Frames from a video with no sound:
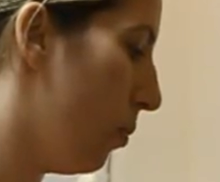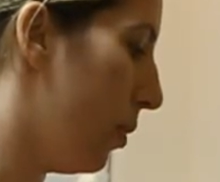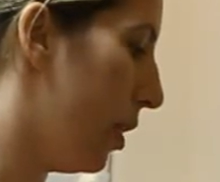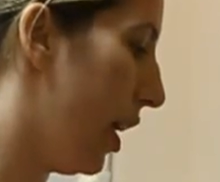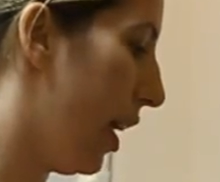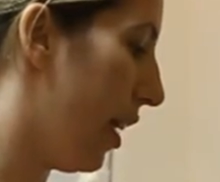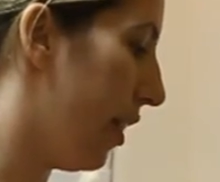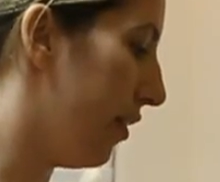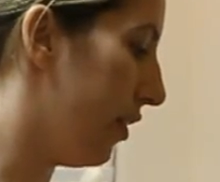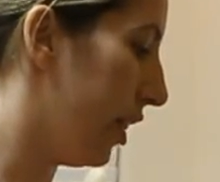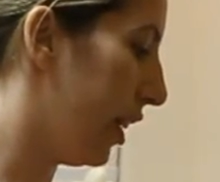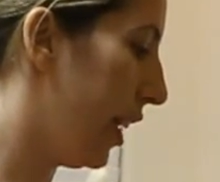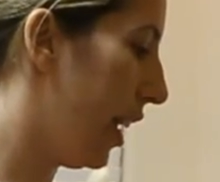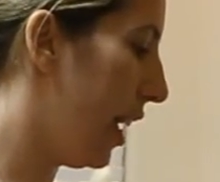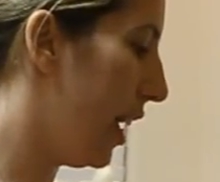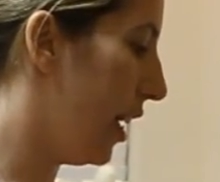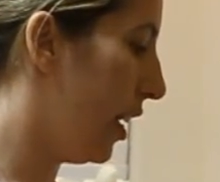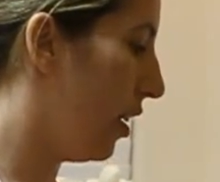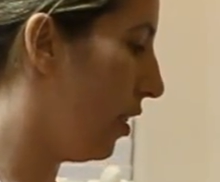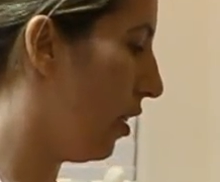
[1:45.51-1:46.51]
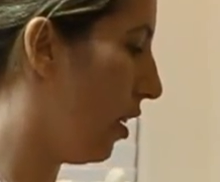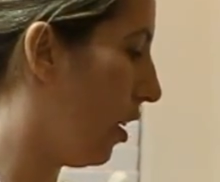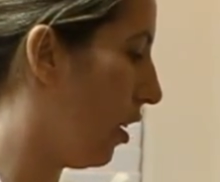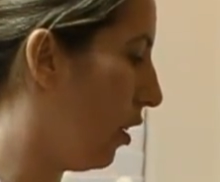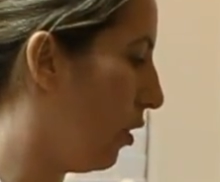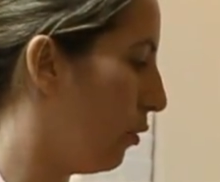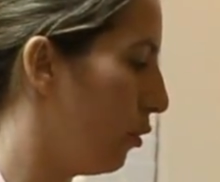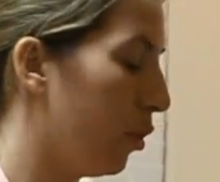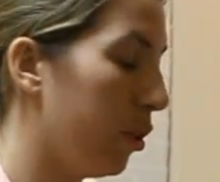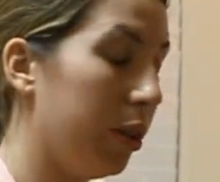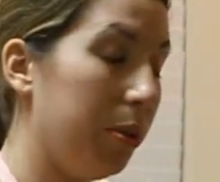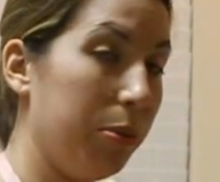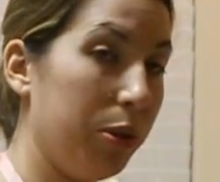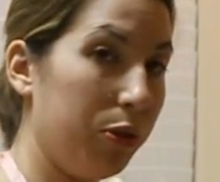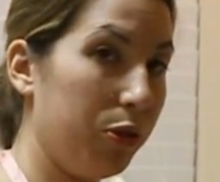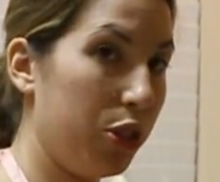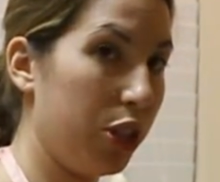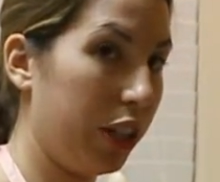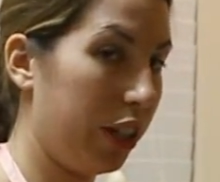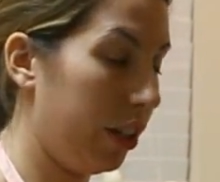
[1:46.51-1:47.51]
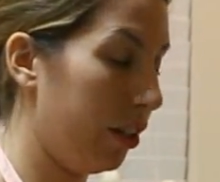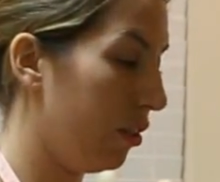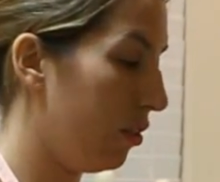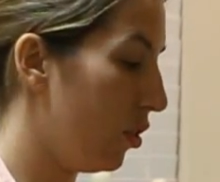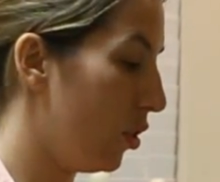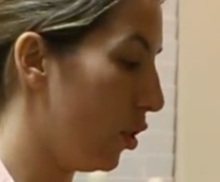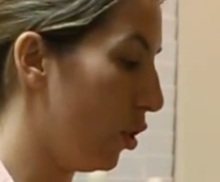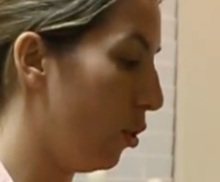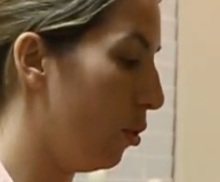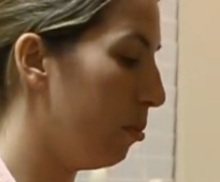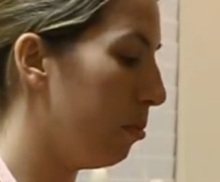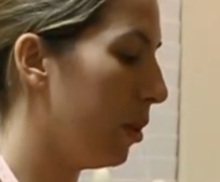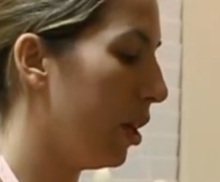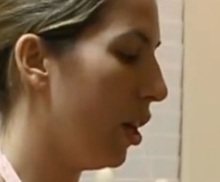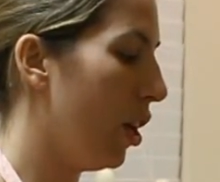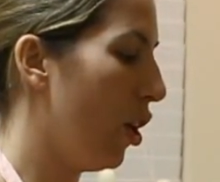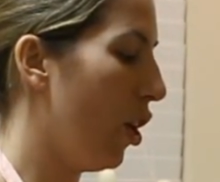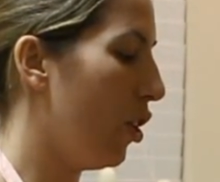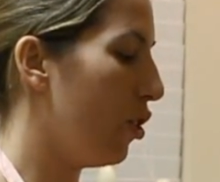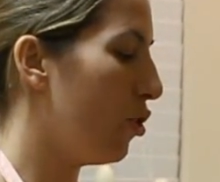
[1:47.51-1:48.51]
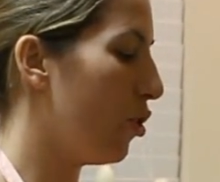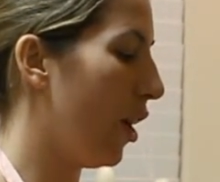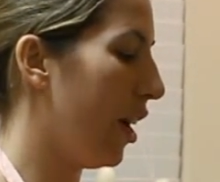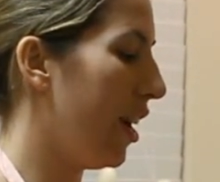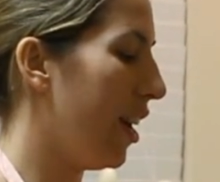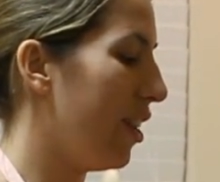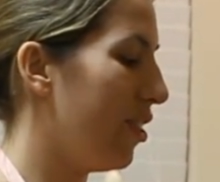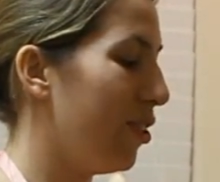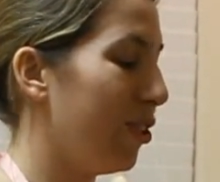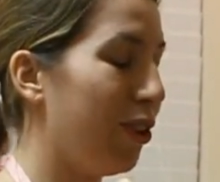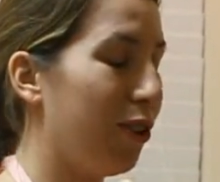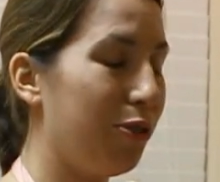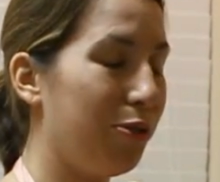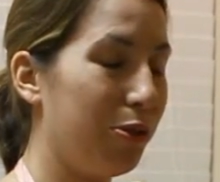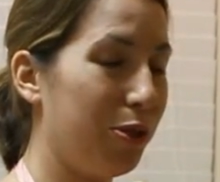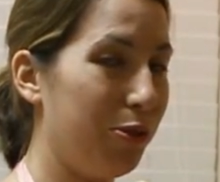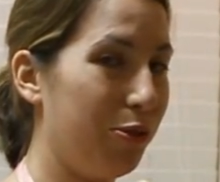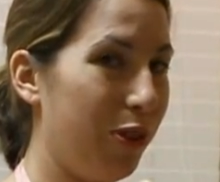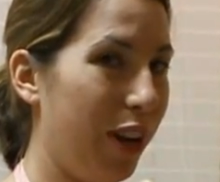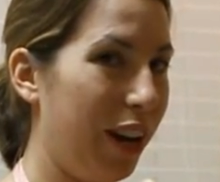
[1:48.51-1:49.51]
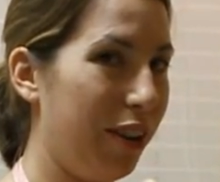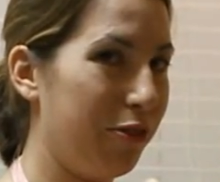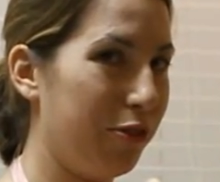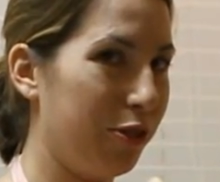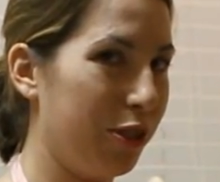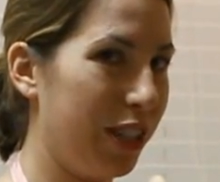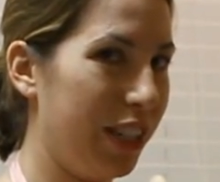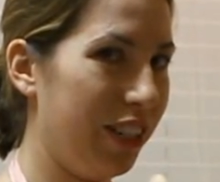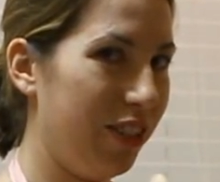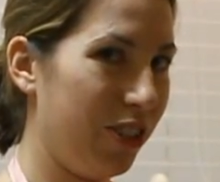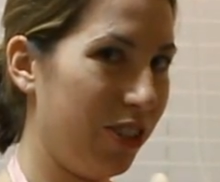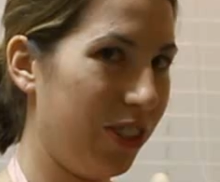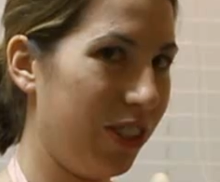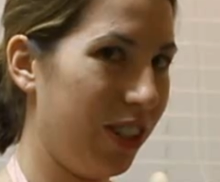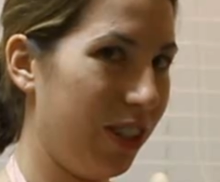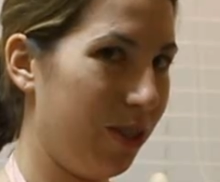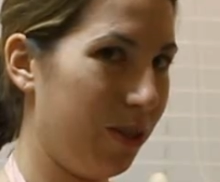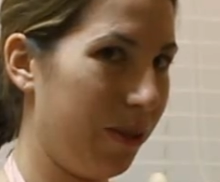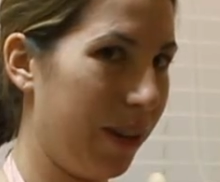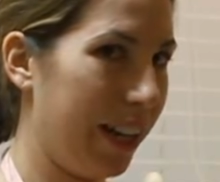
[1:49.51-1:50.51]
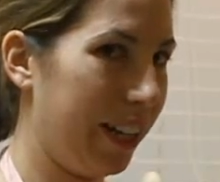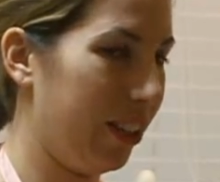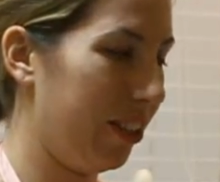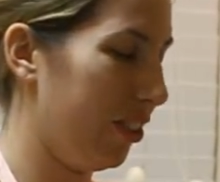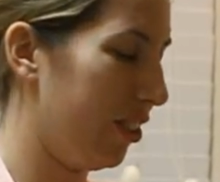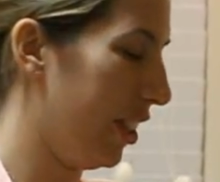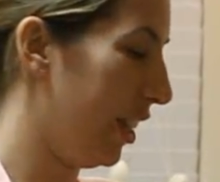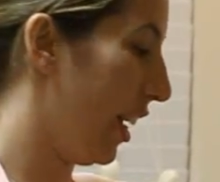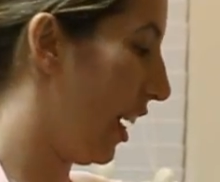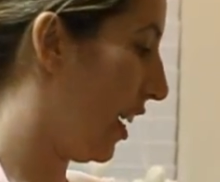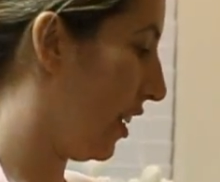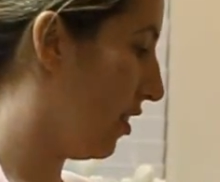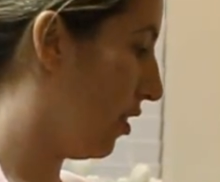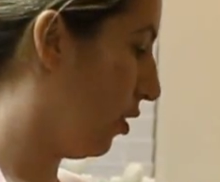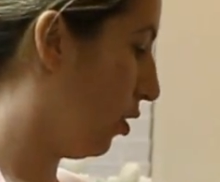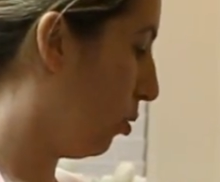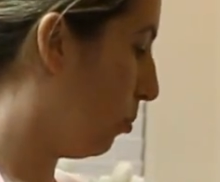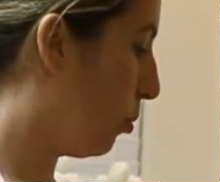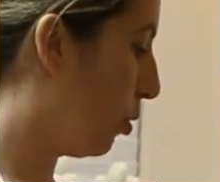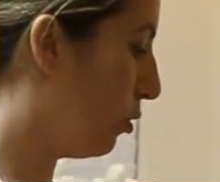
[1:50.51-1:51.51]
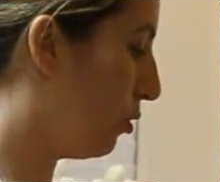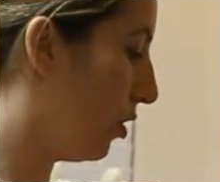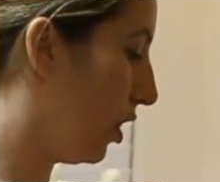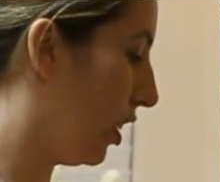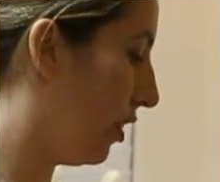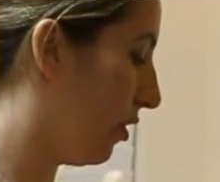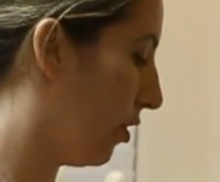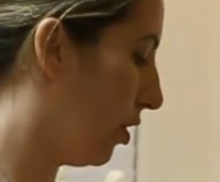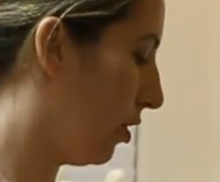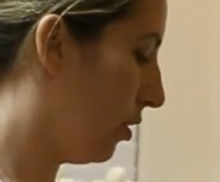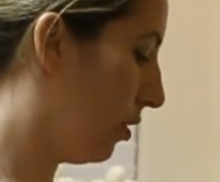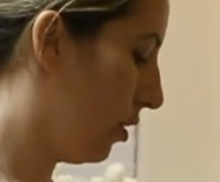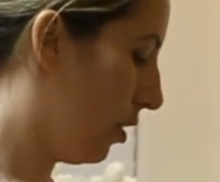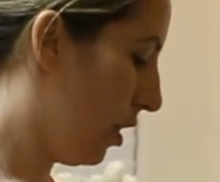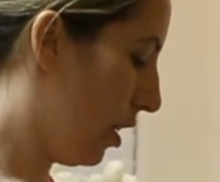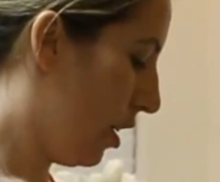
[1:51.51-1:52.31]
We have a can of cream of chicken soup. Try not to go for the fat-free, just get the regular, it adds a little more flavor.